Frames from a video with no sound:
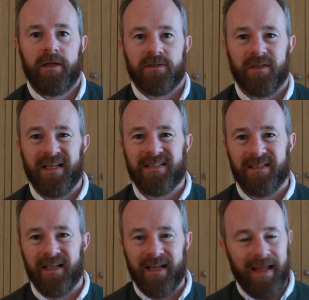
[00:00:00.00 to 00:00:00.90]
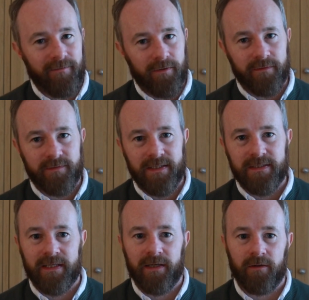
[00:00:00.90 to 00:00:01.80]
So that's the level of
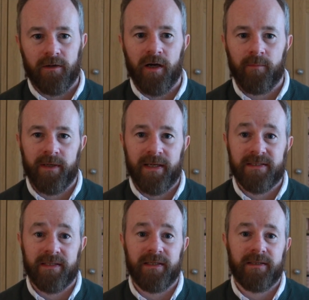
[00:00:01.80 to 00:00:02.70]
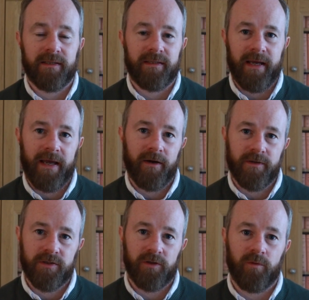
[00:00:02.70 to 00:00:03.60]
detail or complexity that the AI
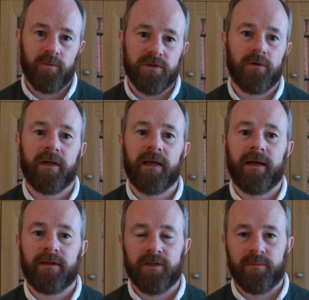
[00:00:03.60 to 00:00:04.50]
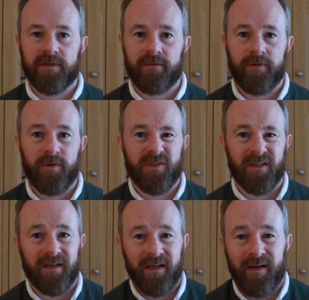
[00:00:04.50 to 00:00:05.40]
tool was looking at in terms of the
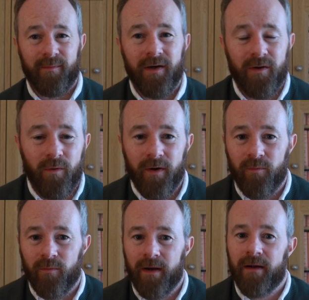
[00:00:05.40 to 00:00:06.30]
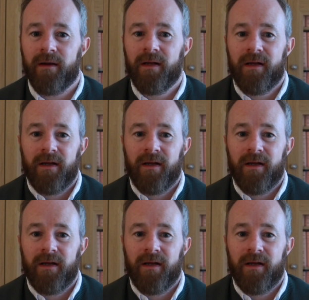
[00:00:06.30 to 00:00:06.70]
future. And I'm not quite aware